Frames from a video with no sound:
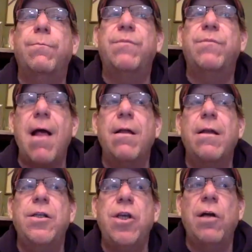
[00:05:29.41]

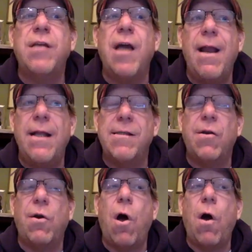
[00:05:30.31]
talented young tight ends
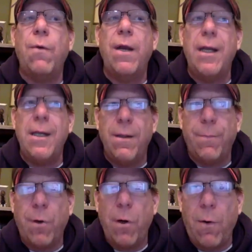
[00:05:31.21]
that are already in the
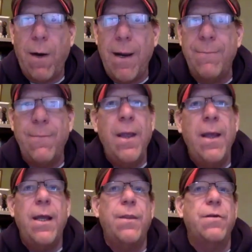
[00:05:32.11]
program.
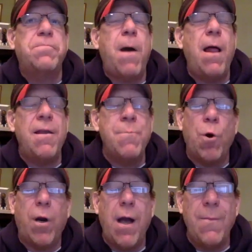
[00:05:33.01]
There's probably
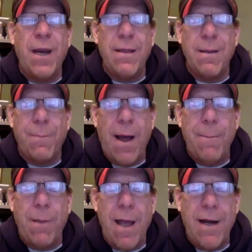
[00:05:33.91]
more coming in the
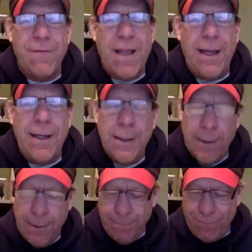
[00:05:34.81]
pipeline if they
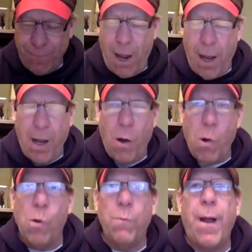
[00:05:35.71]

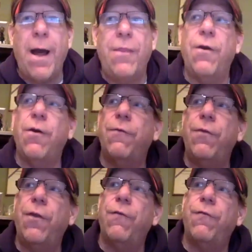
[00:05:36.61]
hold by their
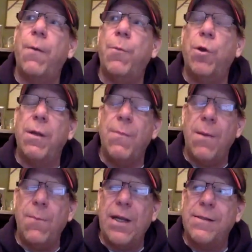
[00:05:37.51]
verbal
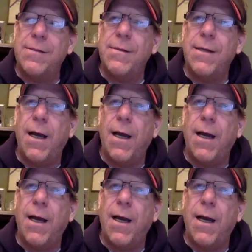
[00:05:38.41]
commitments.